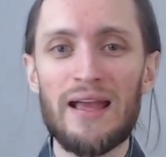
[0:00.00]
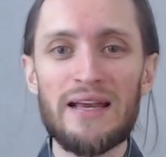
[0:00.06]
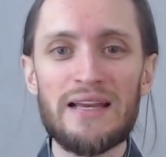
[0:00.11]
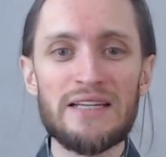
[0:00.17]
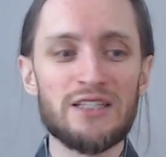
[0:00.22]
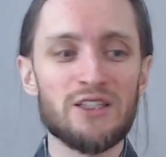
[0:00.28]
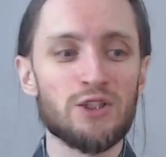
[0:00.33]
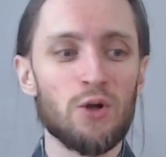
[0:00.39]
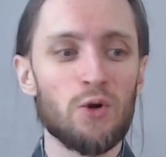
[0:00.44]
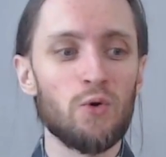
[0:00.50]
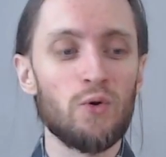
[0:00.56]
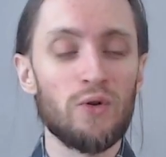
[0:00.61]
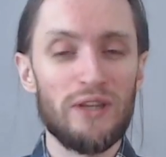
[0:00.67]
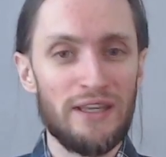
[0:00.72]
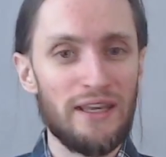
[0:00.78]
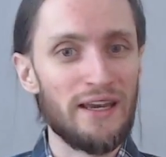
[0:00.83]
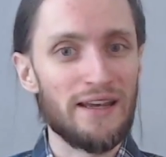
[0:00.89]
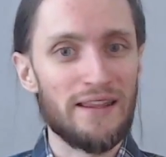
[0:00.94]
So
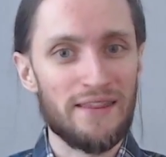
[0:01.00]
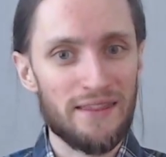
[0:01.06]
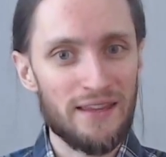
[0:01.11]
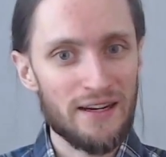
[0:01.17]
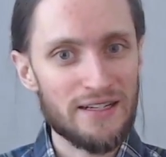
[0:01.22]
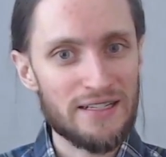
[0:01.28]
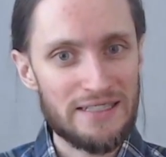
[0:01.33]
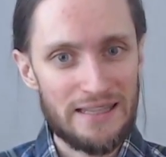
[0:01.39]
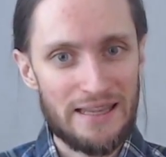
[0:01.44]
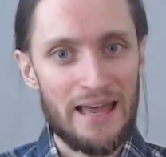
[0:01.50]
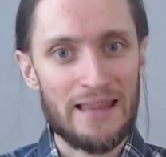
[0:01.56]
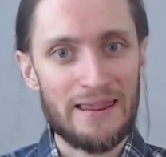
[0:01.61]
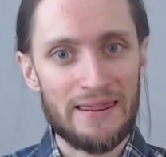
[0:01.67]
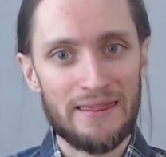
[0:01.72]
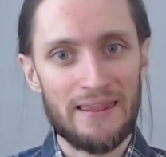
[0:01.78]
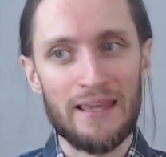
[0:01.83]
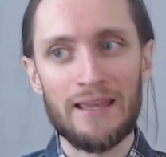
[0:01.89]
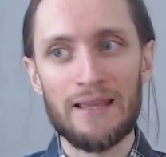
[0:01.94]
yeah, there's that
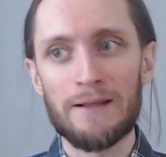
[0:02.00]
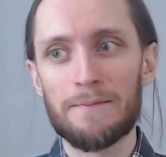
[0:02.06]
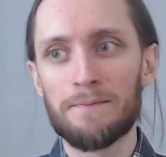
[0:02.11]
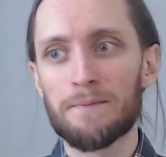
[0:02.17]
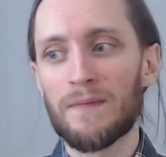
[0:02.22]
thing.